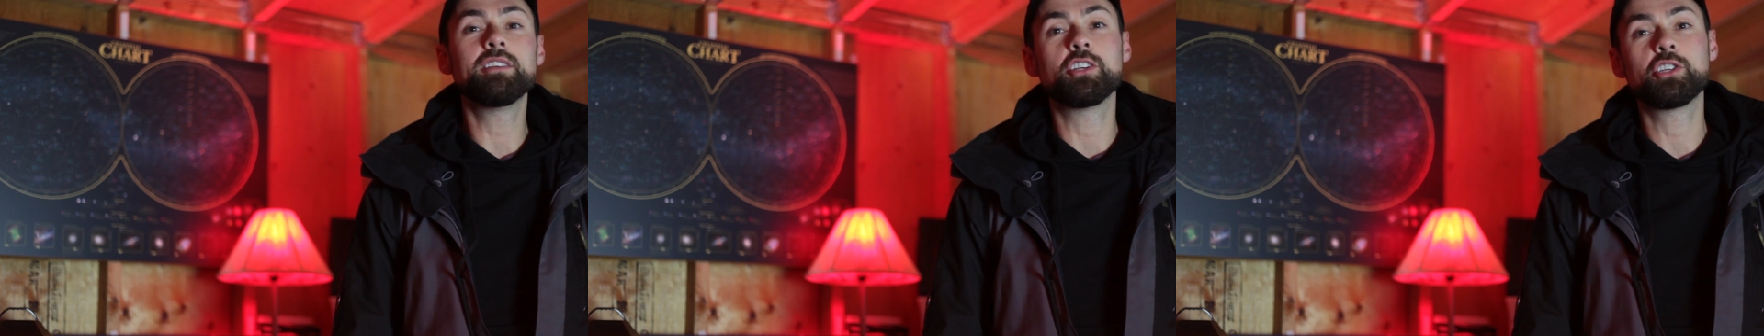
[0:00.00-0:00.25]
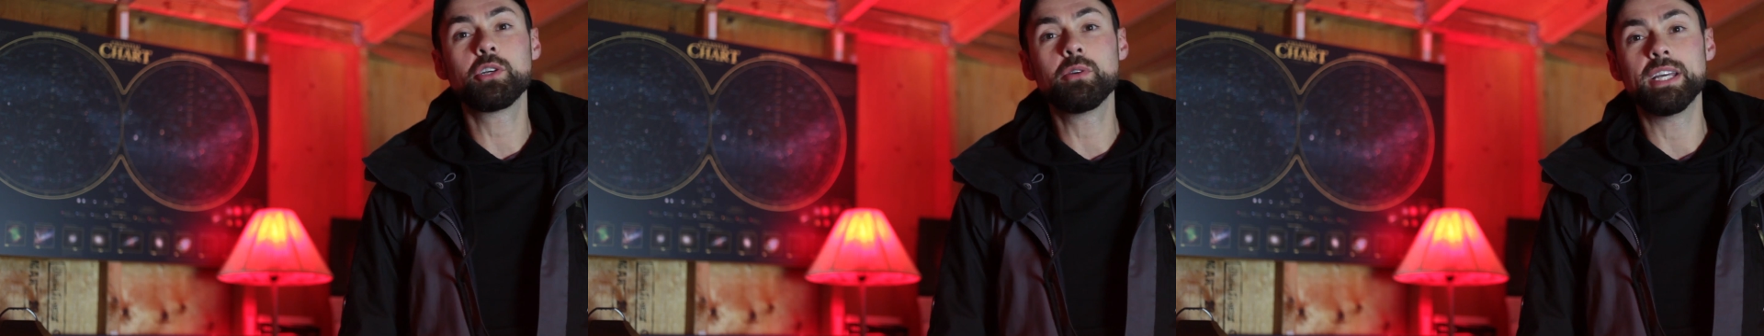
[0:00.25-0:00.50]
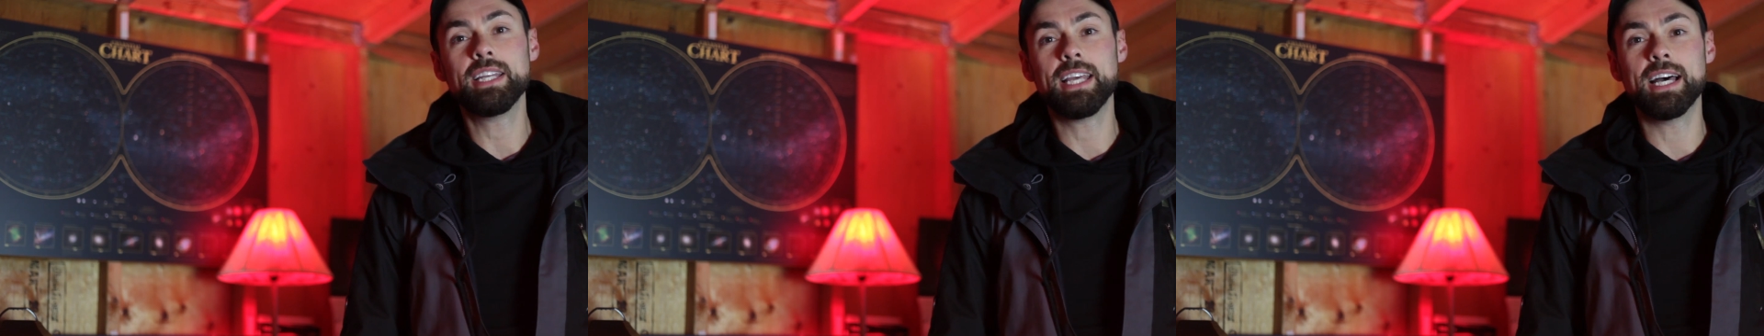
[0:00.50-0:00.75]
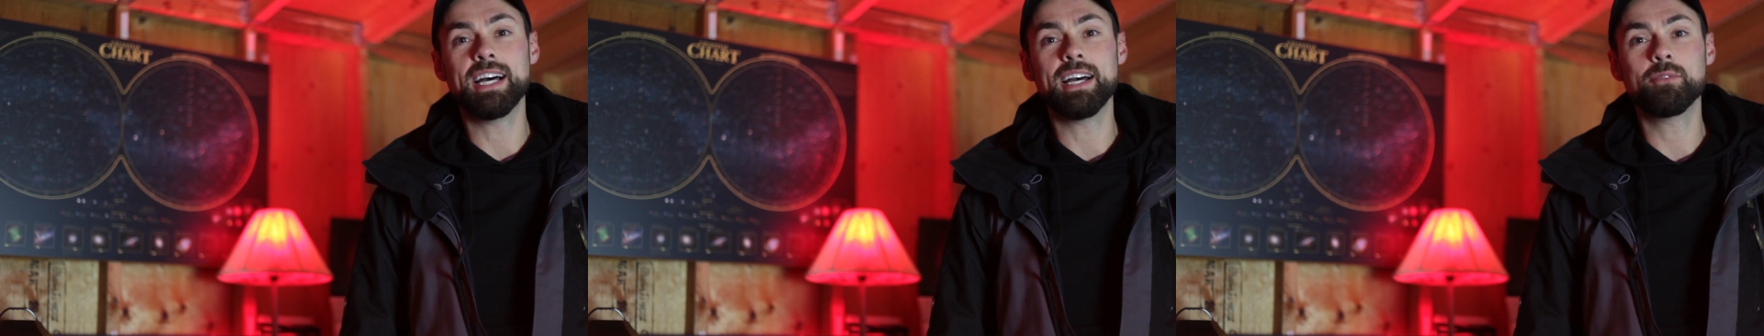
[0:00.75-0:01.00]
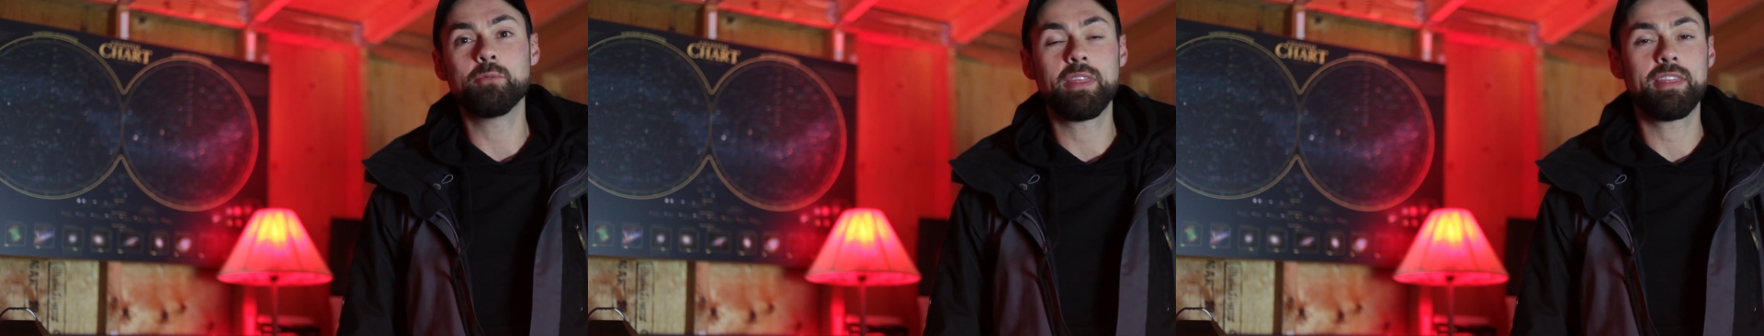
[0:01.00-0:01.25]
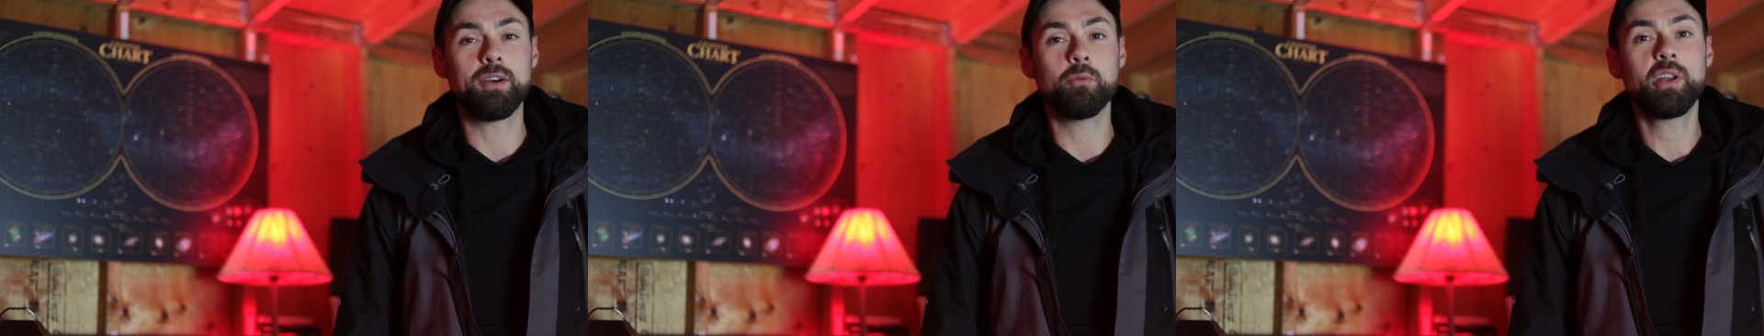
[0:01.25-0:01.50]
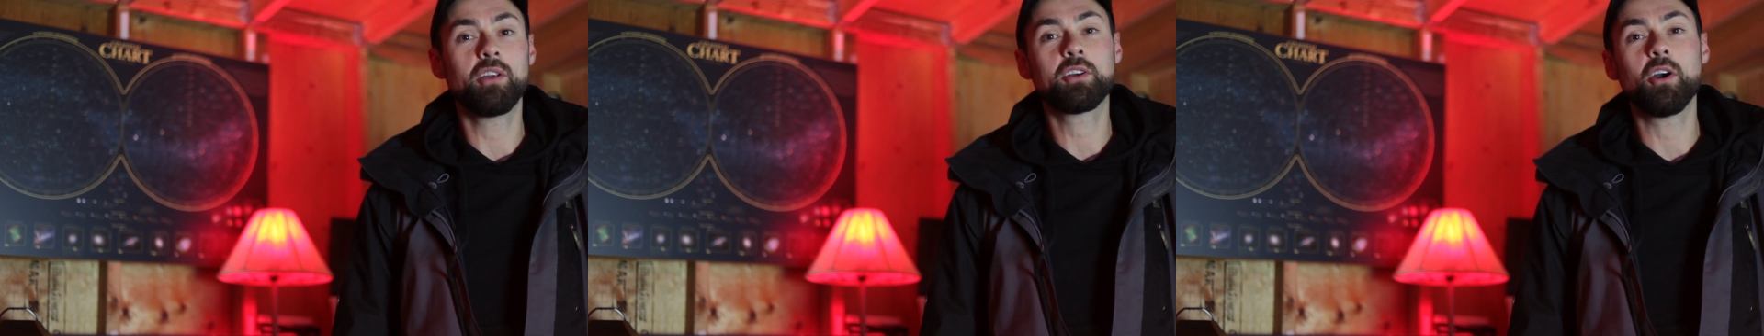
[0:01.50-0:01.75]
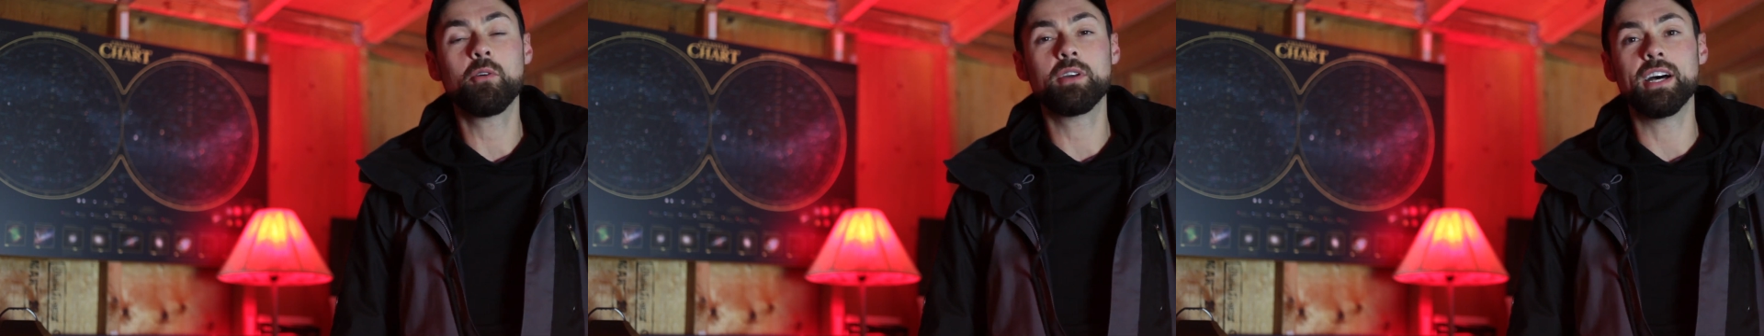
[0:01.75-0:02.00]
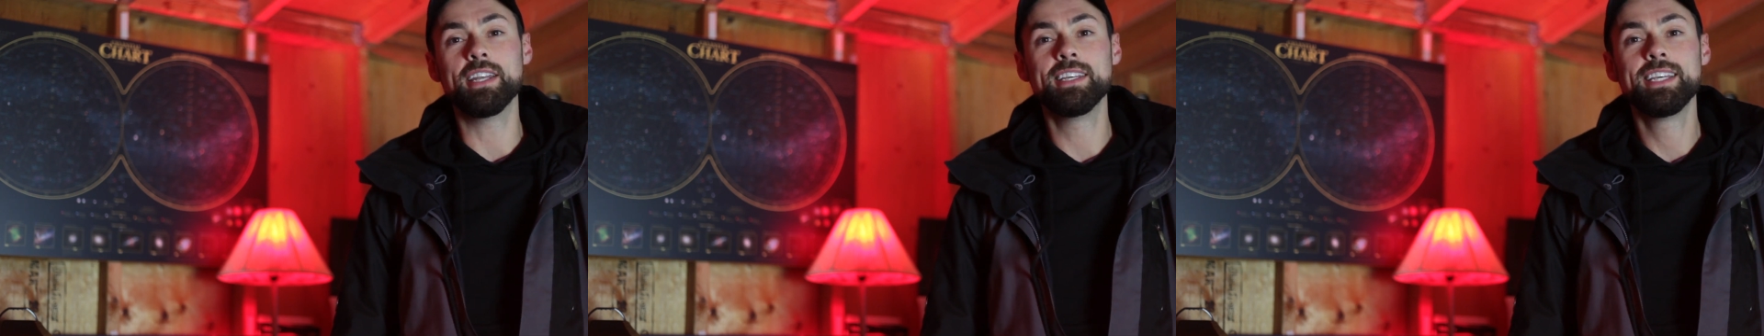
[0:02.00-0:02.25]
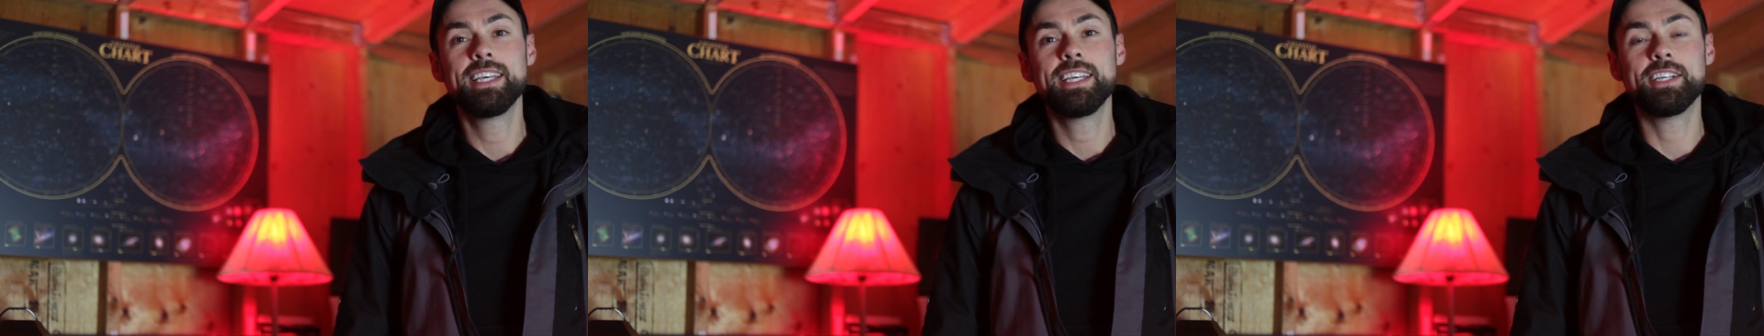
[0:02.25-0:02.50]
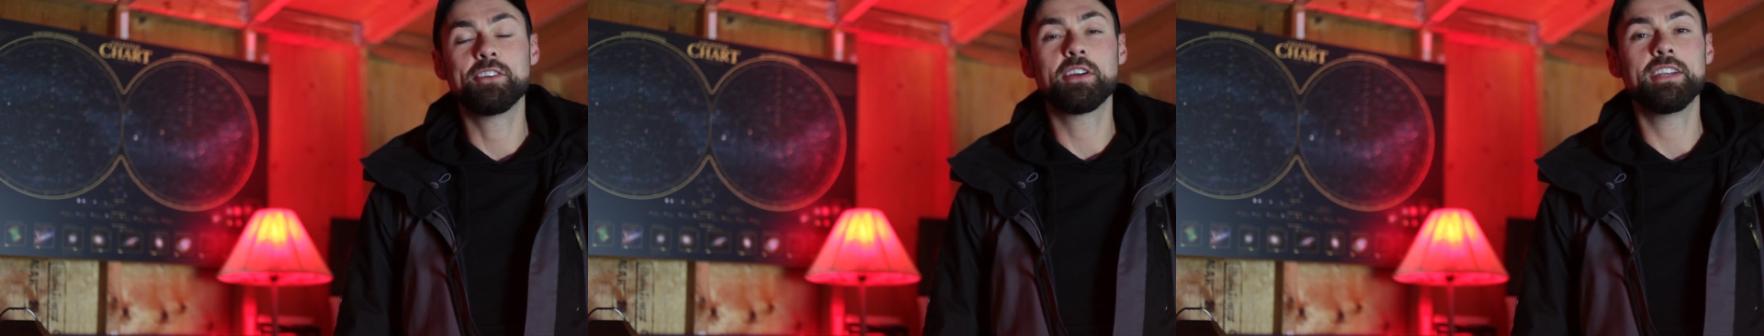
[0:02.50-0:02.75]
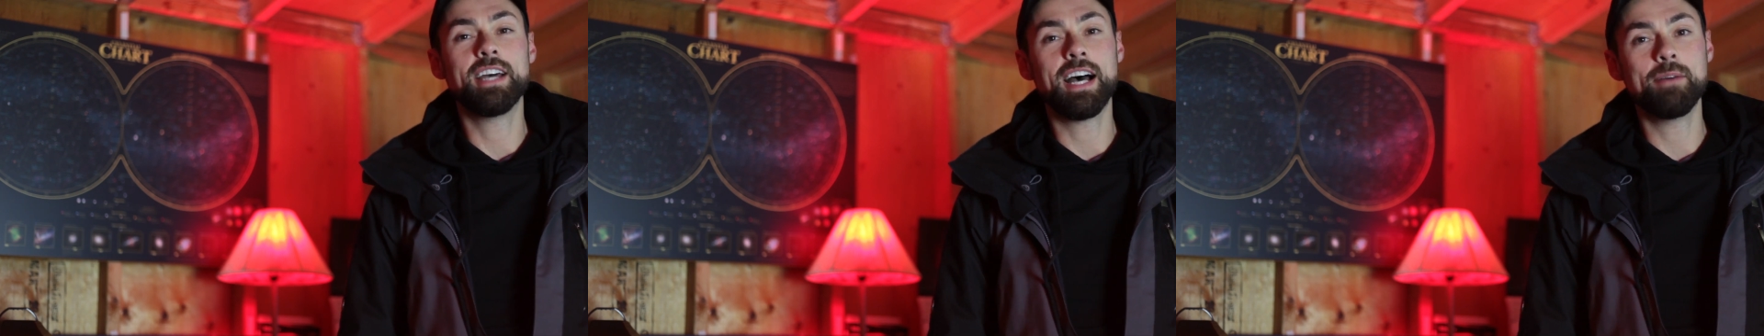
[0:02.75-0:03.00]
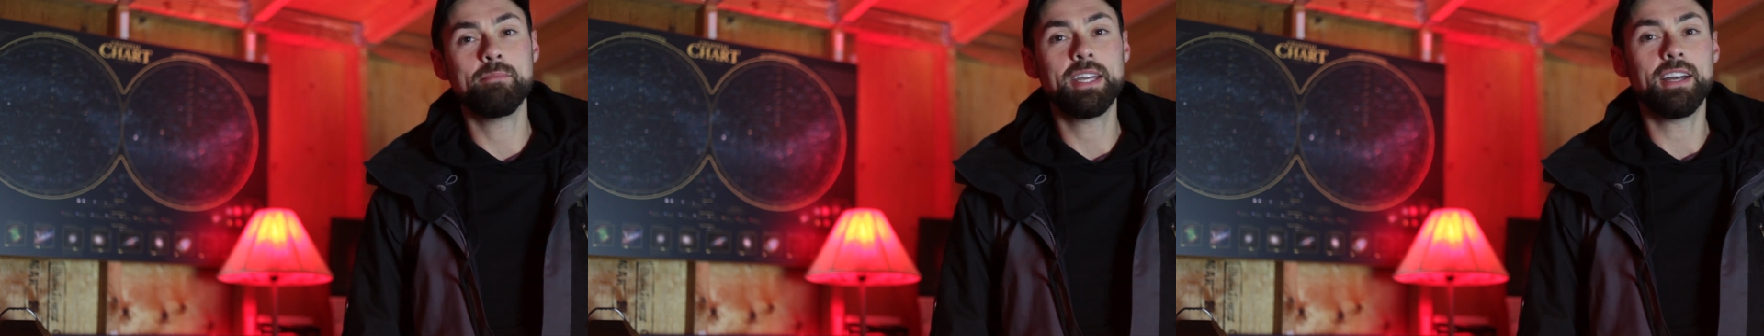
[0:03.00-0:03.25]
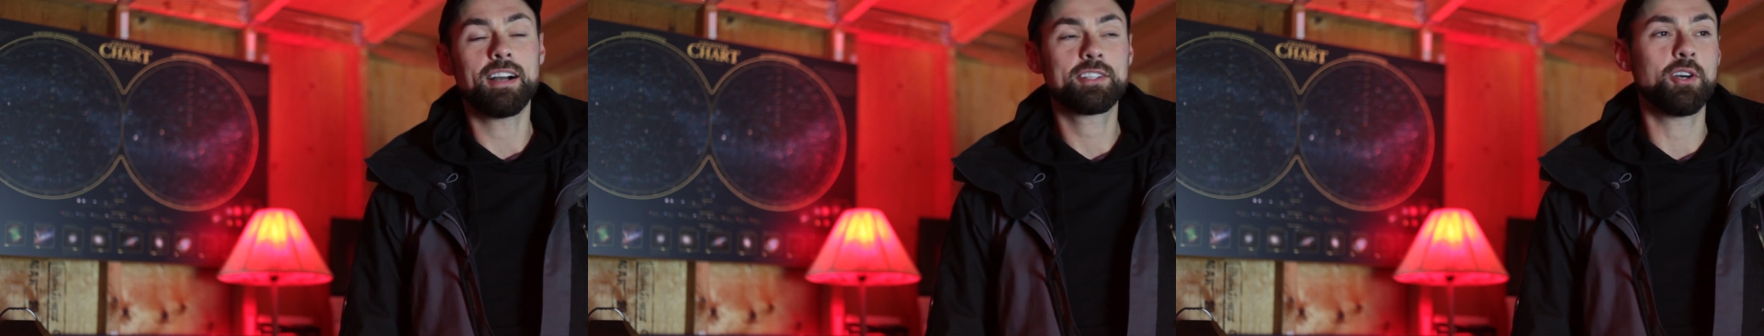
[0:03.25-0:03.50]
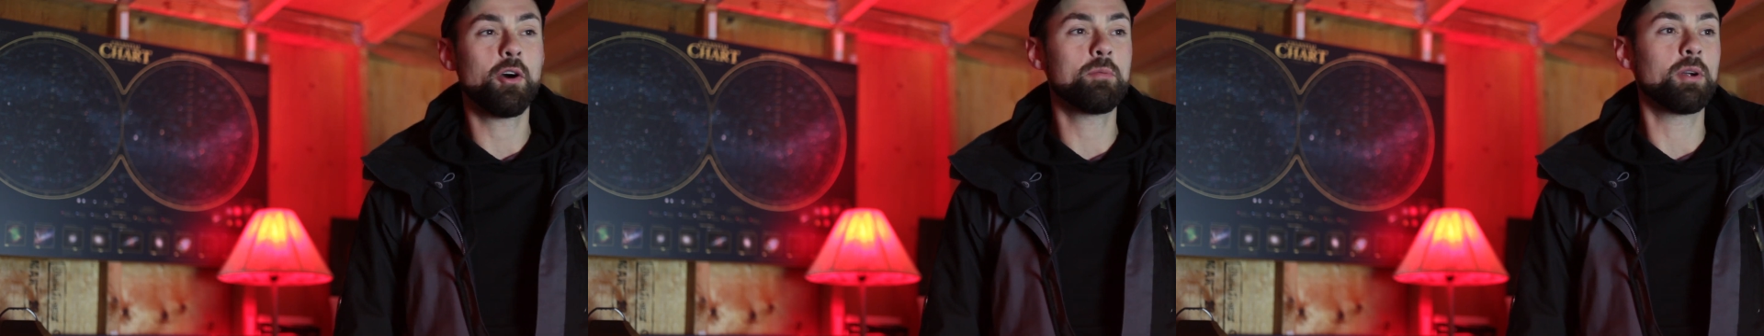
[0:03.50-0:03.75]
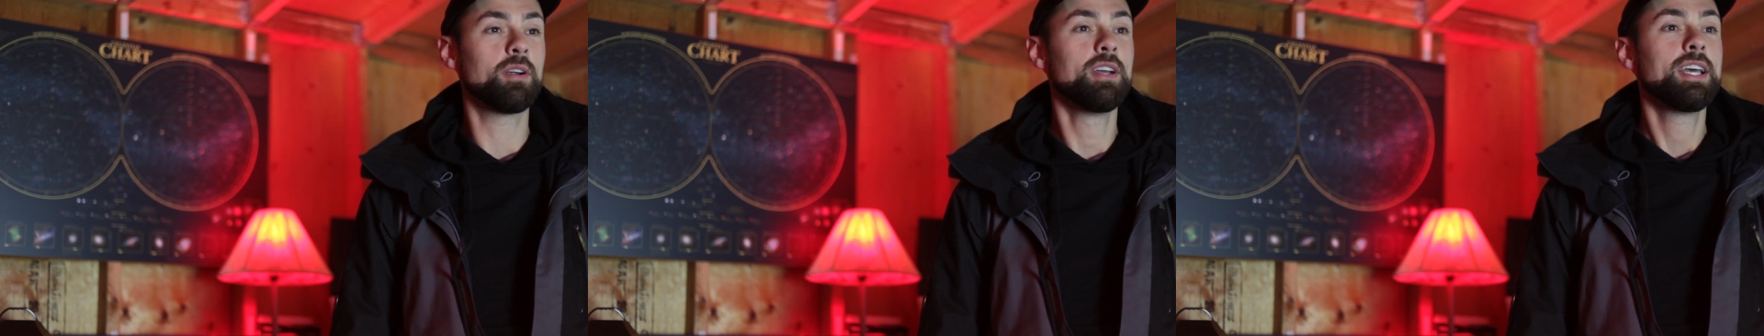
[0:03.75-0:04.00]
to shoot it uh, with a winter coat on here in uh, mid-October.